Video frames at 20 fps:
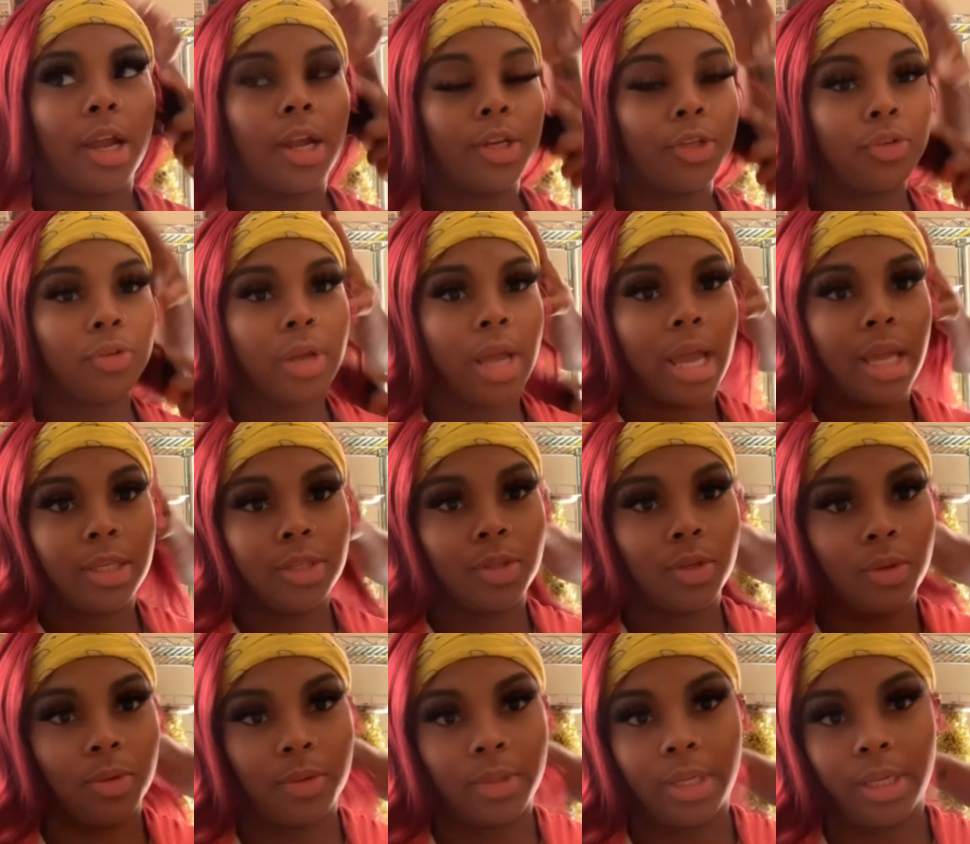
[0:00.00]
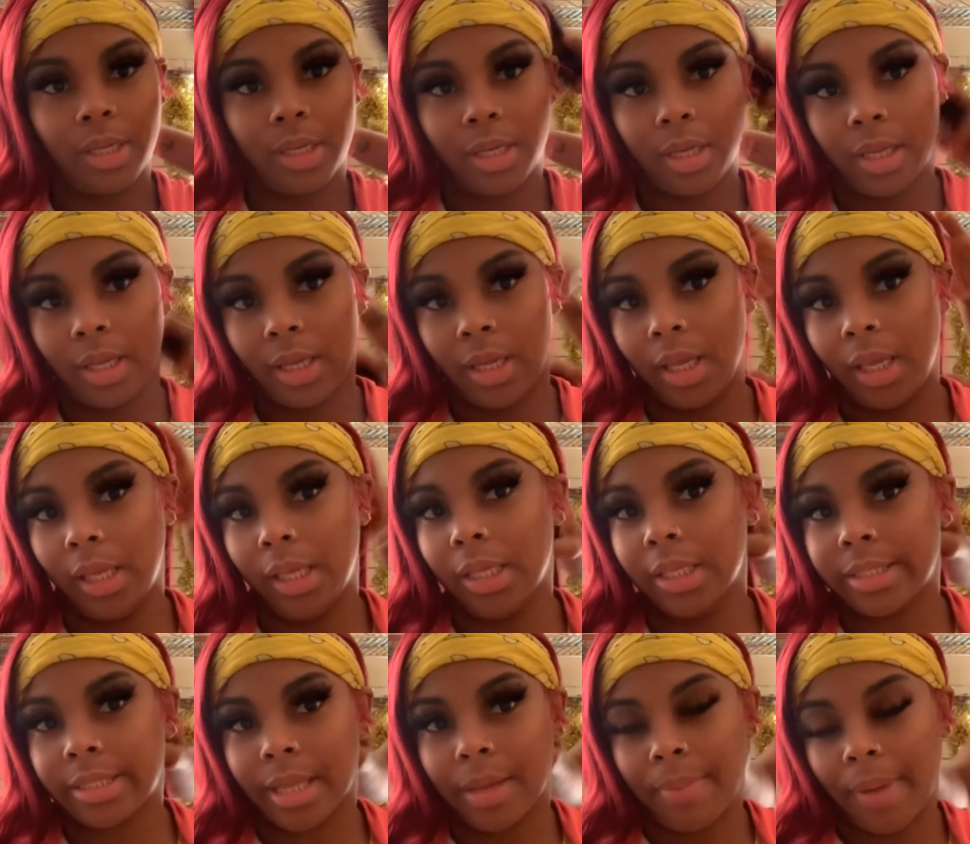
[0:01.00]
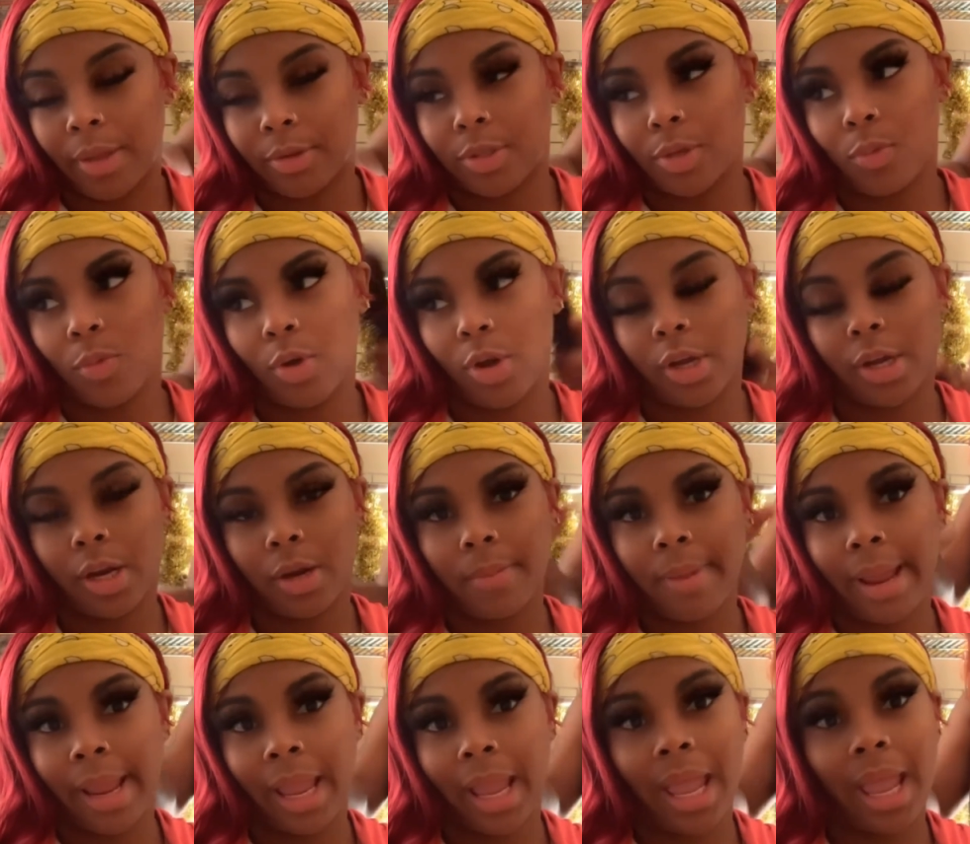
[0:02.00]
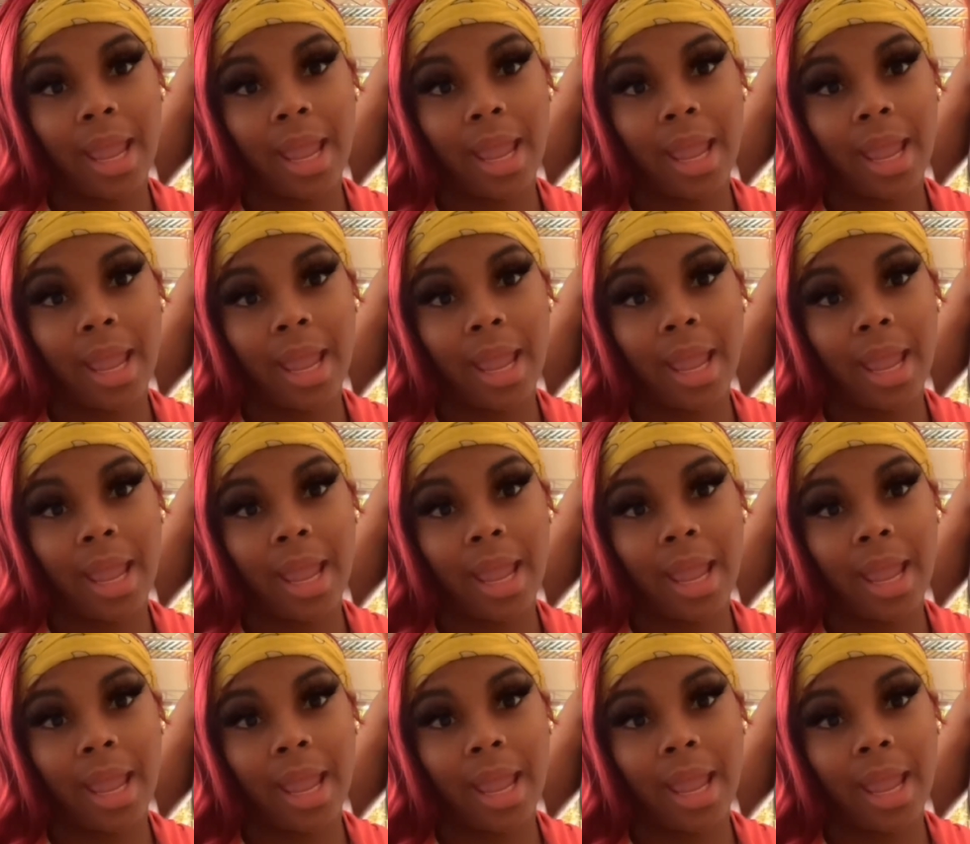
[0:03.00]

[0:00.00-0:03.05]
right, you guys. So, Cuba is about to want curl my